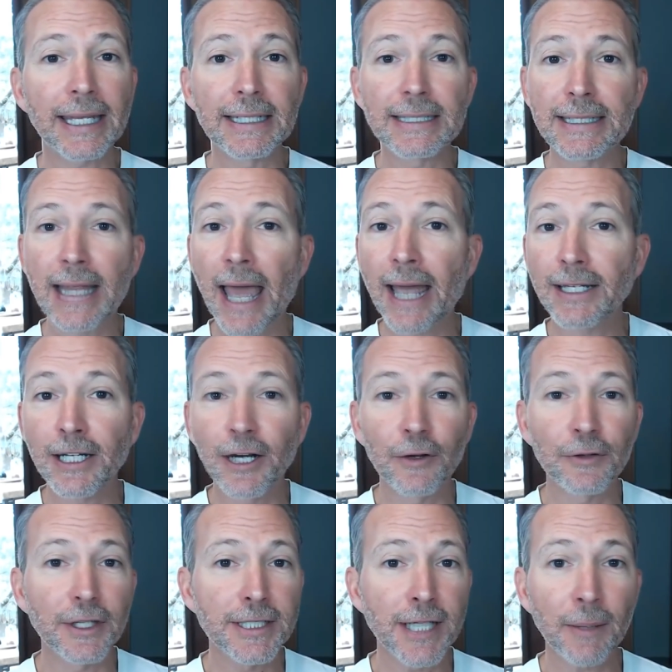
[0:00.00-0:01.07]
It's that,
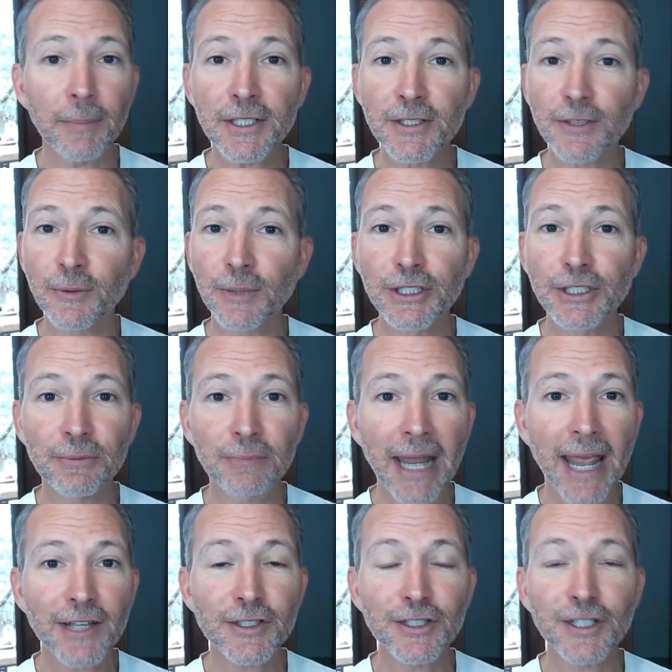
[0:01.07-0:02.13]
the tummy's doing
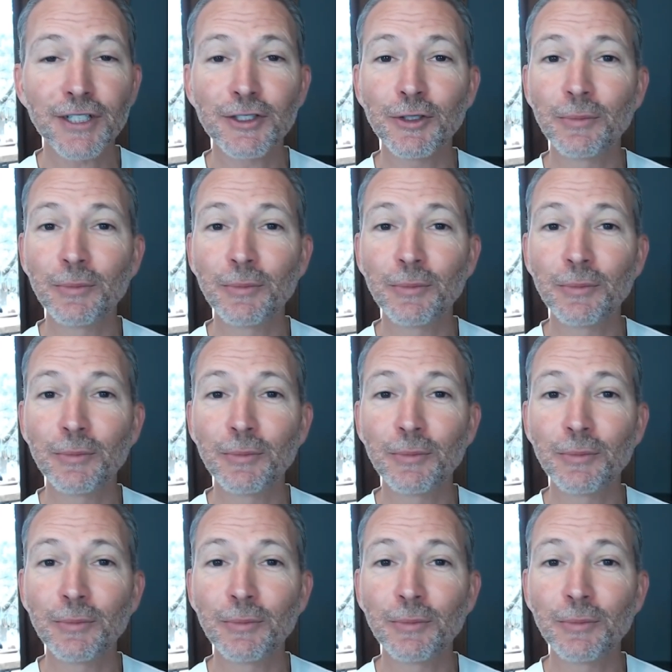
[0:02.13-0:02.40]
gymnastics.